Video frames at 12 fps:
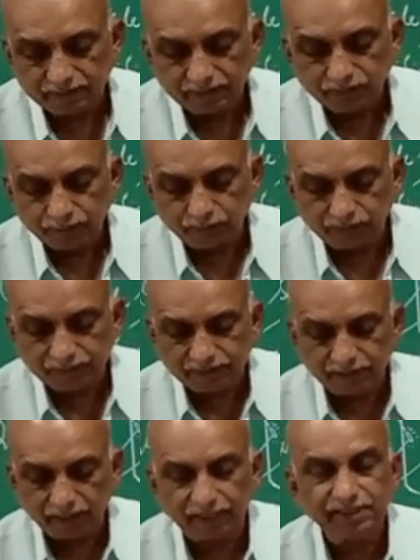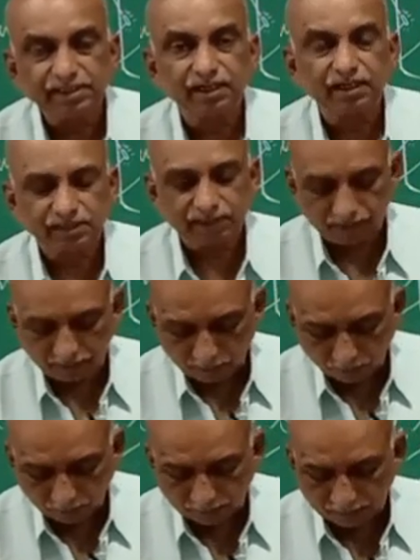So this regeneration
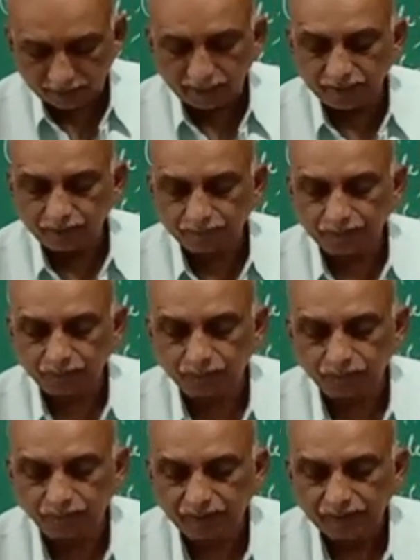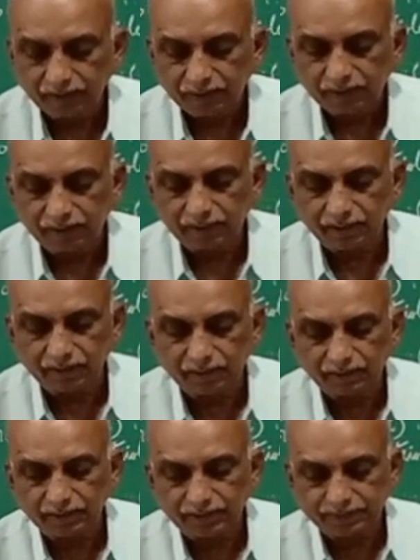or the healing of the wound
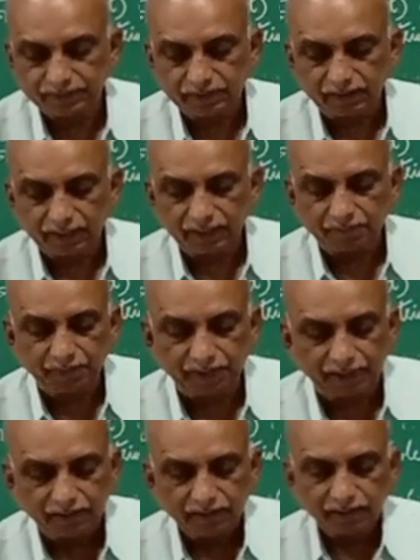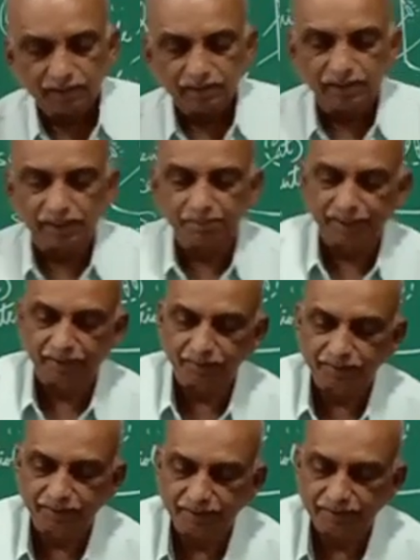is done by the
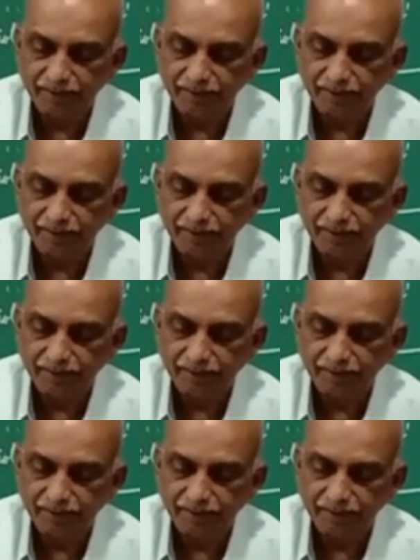mitosis.